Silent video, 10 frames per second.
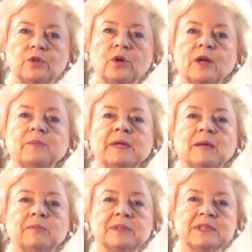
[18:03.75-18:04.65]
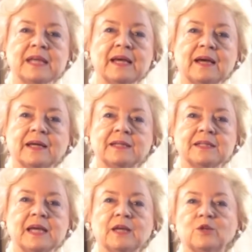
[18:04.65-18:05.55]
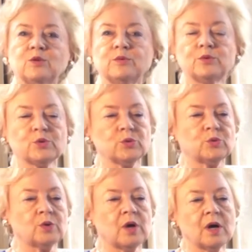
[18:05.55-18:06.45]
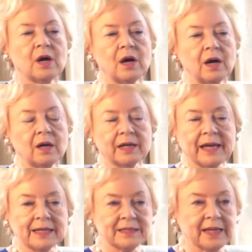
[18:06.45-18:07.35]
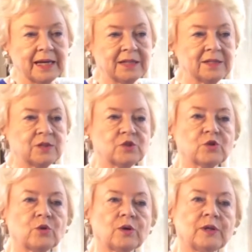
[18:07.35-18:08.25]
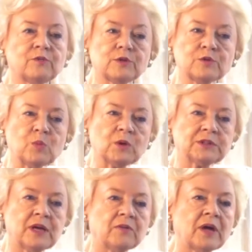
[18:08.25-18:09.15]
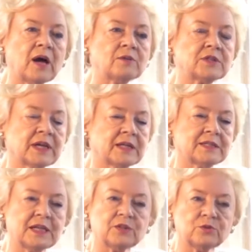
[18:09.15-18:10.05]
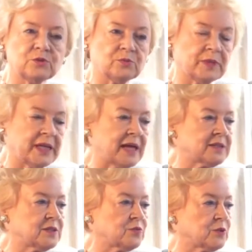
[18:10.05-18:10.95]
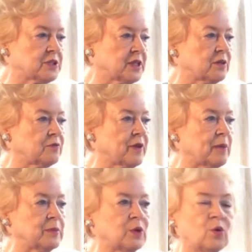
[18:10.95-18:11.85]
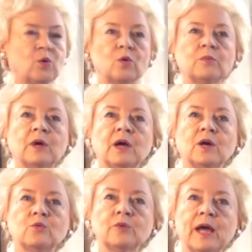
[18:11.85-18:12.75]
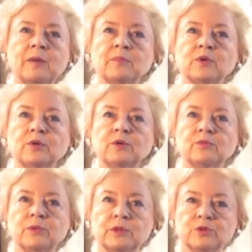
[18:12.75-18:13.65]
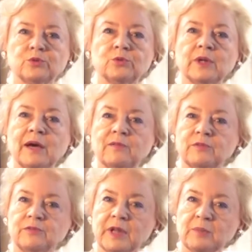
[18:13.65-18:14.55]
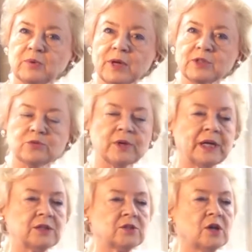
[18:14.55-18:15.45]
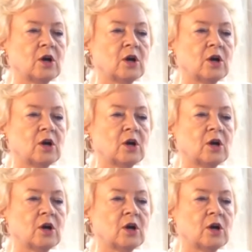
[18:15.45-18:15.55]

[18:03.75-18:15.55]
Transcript: You got to be able to say, I can take you to Cascades in Sterling for a small townhouse. I can take you to Manassas for a single family home, Rambler with a 2-level for that price range.